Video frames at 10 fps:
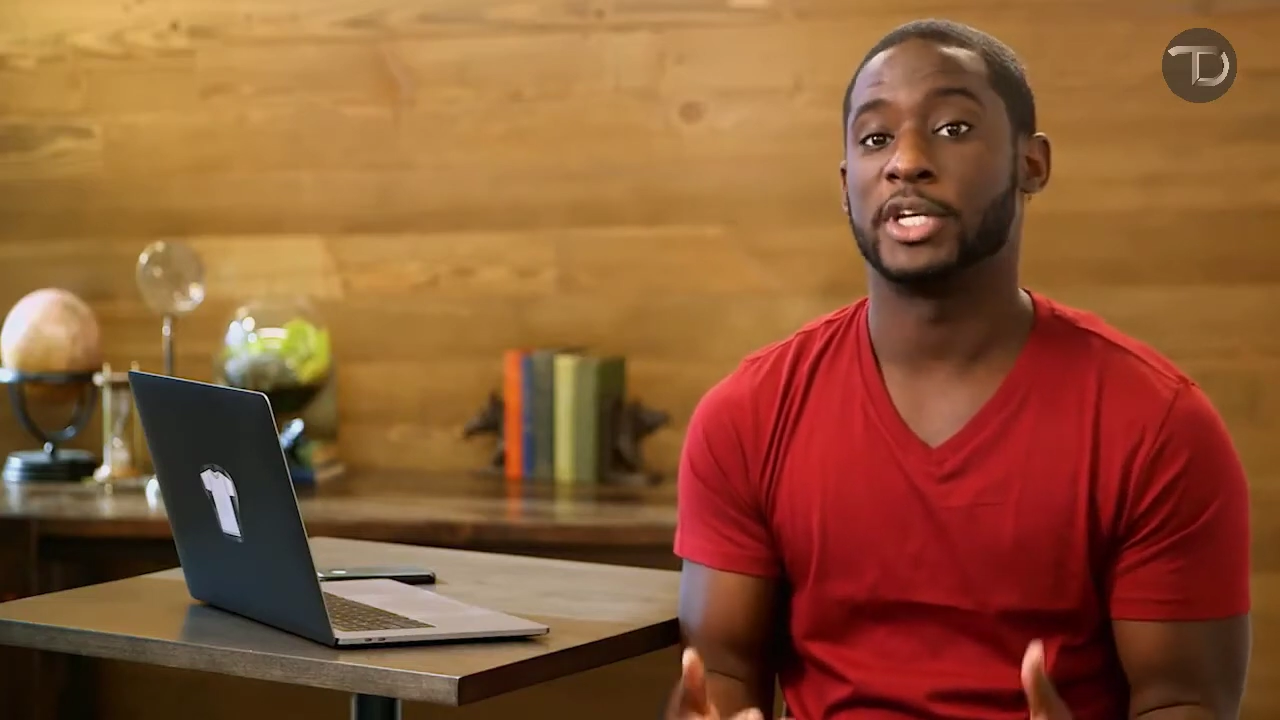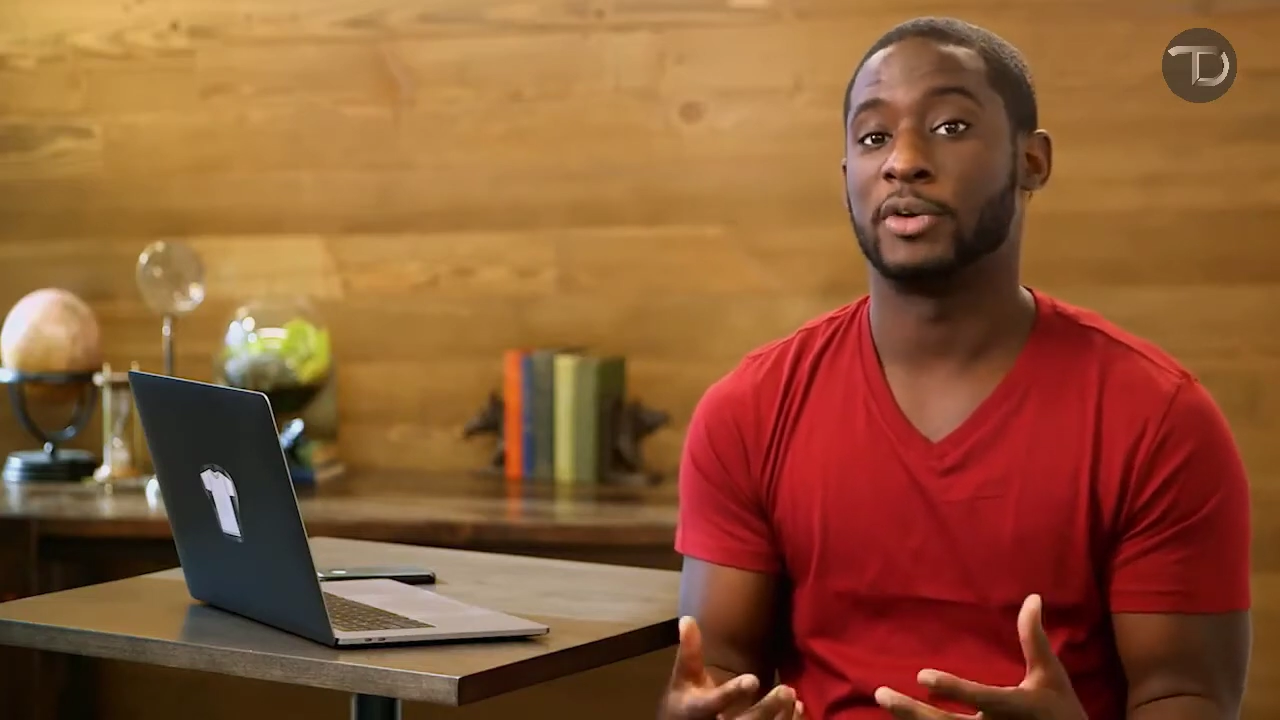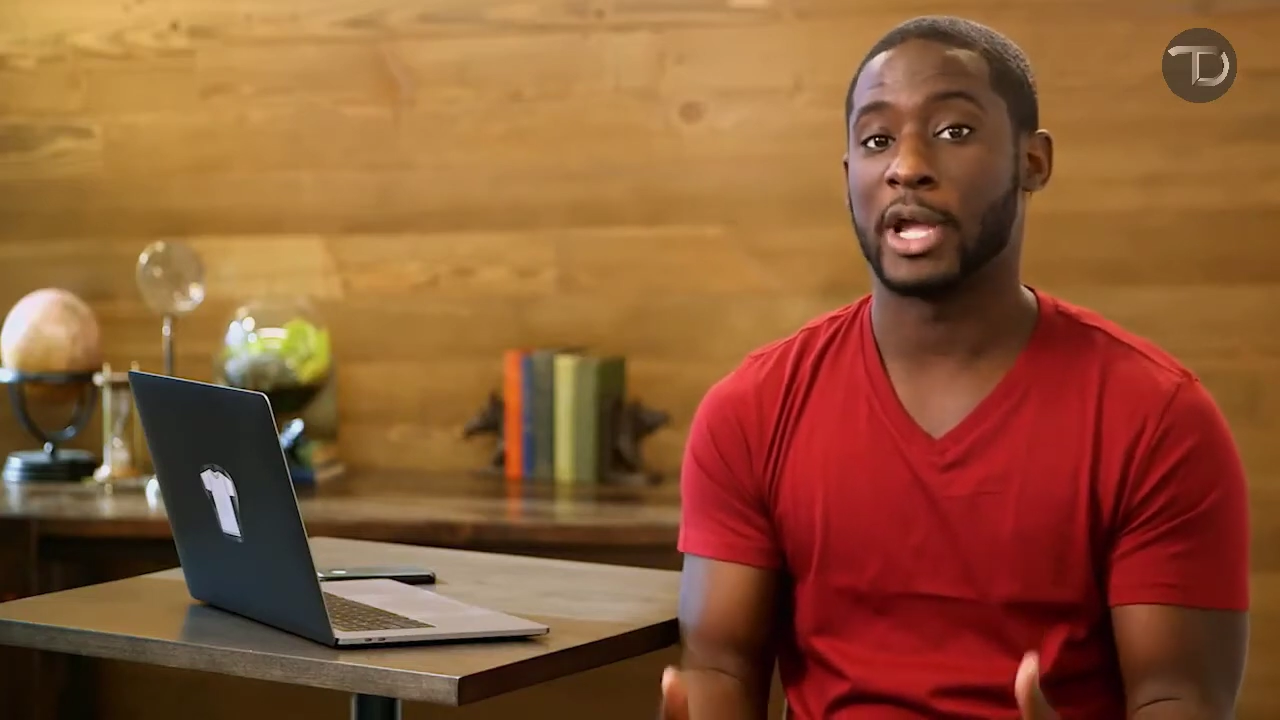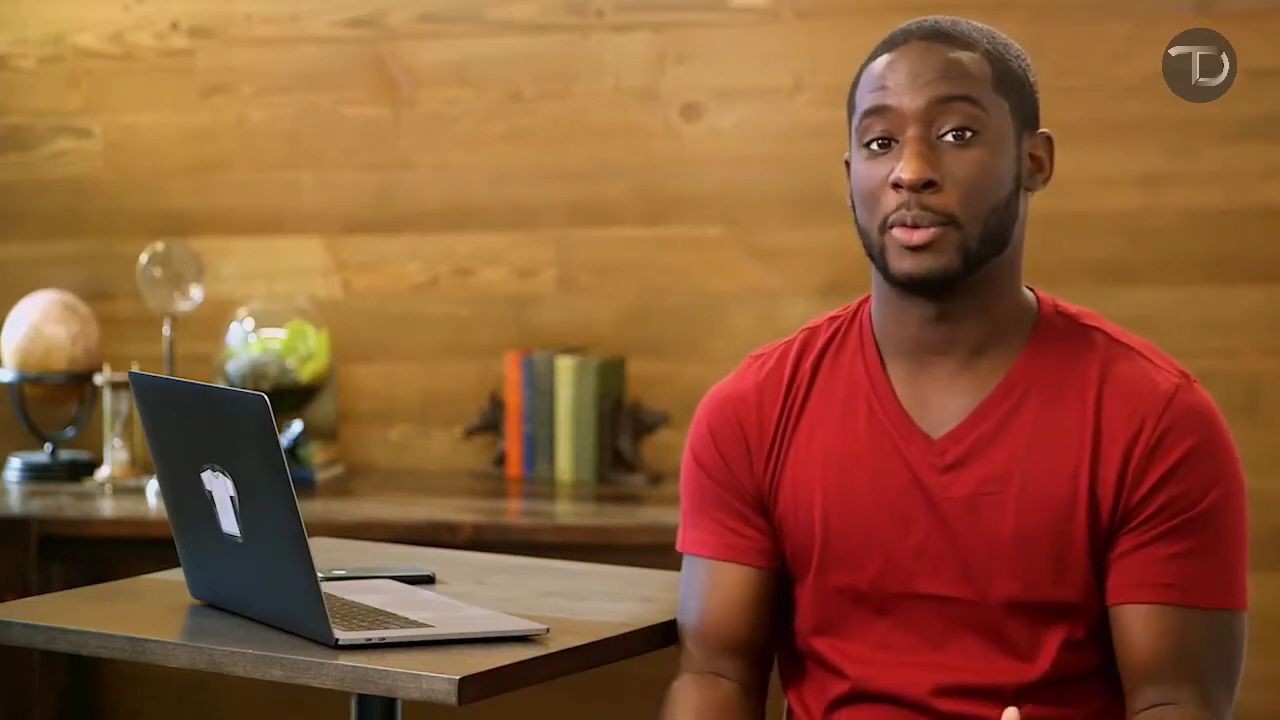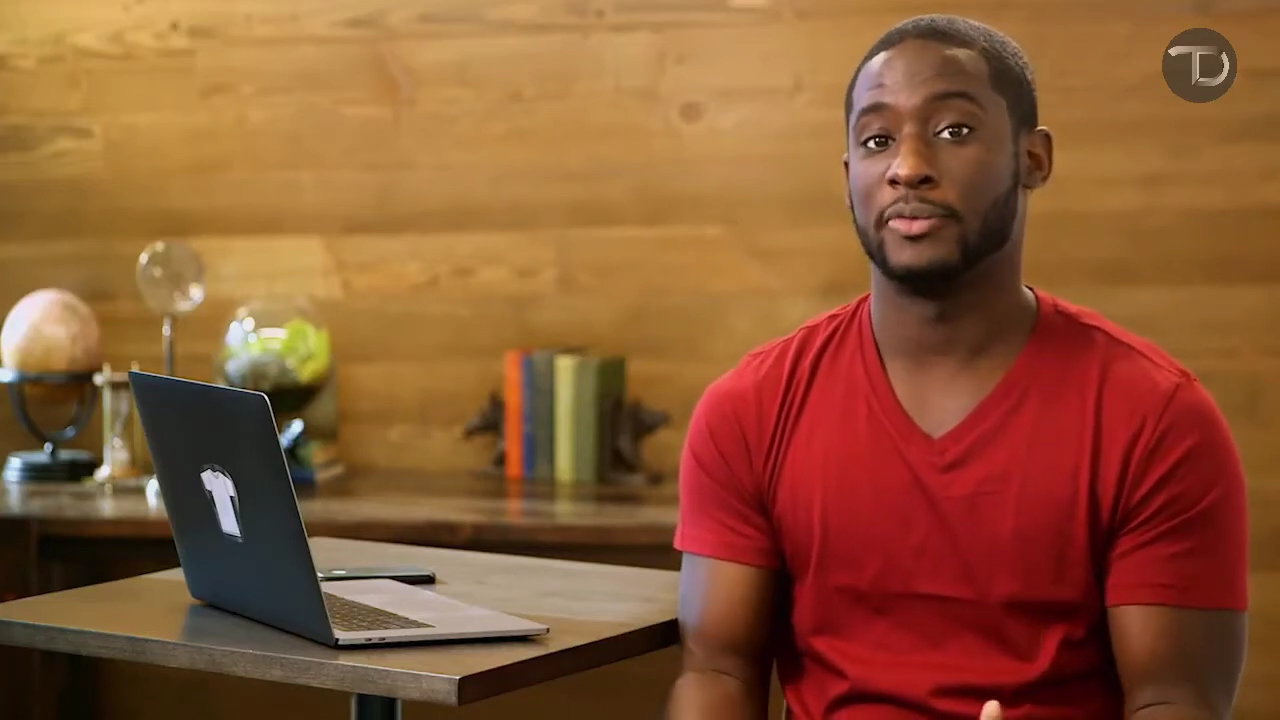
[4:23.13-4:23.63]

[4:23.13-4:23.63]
interact